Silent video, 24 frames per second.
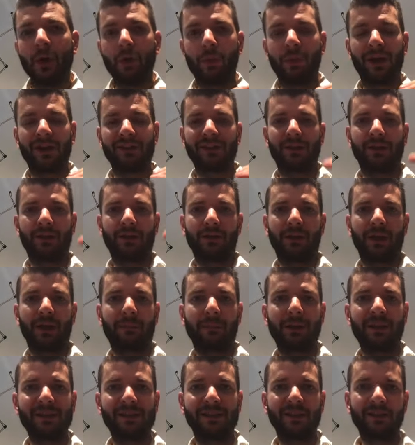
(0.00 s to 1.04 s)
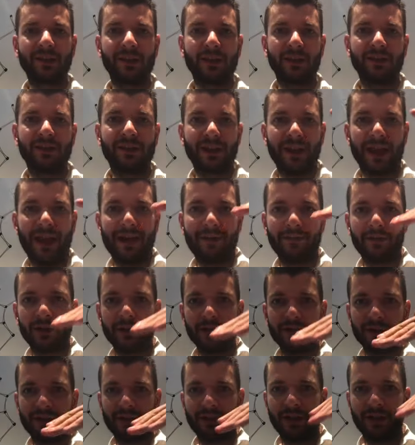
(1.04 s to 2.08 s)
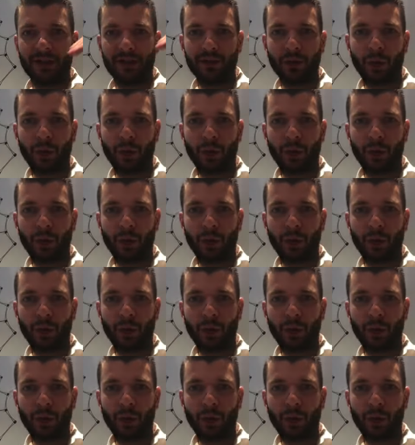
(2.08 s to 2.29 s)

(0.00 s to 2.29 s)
whether like basically the